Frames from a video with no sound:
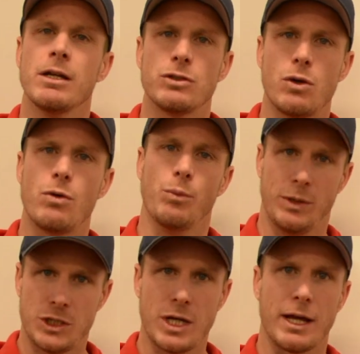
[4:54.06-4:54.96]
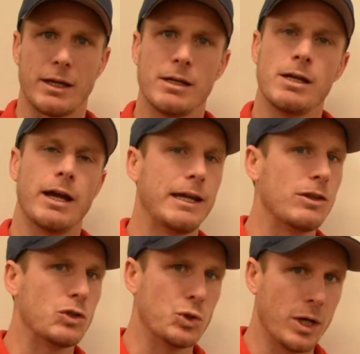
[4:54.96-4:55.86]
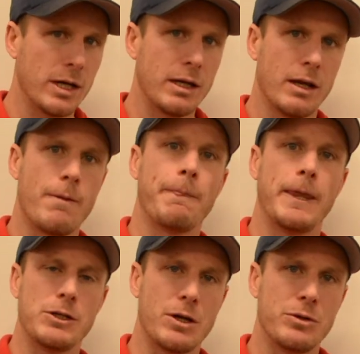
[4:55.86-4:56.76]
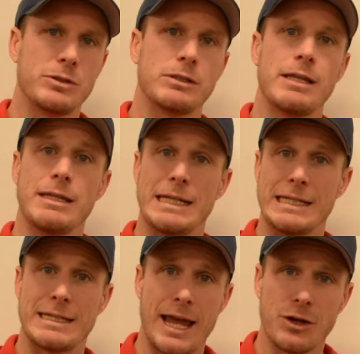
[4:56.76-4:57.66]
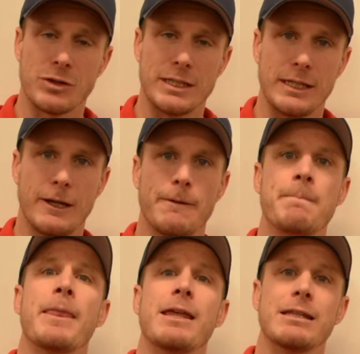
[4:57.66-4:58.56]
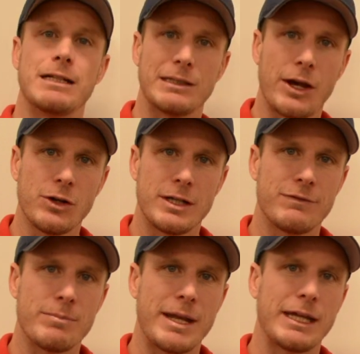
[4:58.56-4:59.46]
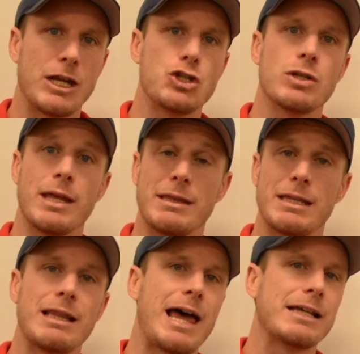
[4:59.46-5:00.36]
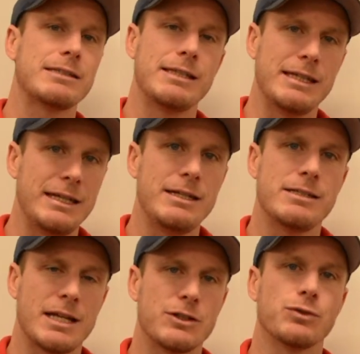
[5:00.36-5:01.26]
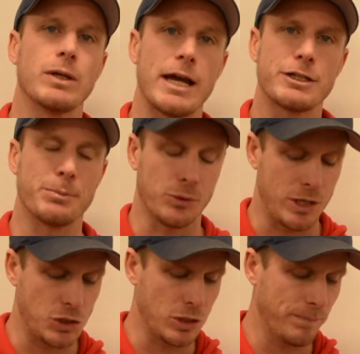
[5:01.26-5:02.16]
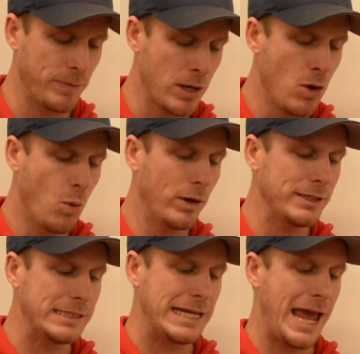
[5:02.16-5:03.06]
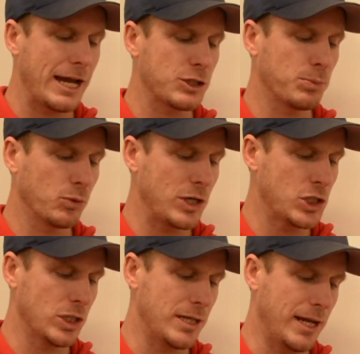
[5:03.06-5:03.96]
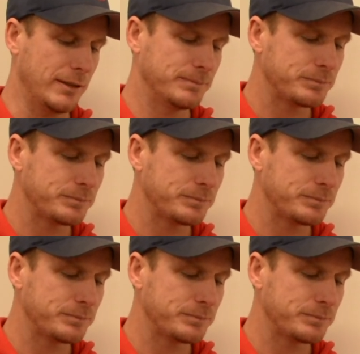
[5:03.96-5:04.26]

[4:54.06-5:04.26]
So we check, again, the drug, the dose, the integrity, the clarity of the medication, and then lastly, the E stands for expiration. What is the expiration date?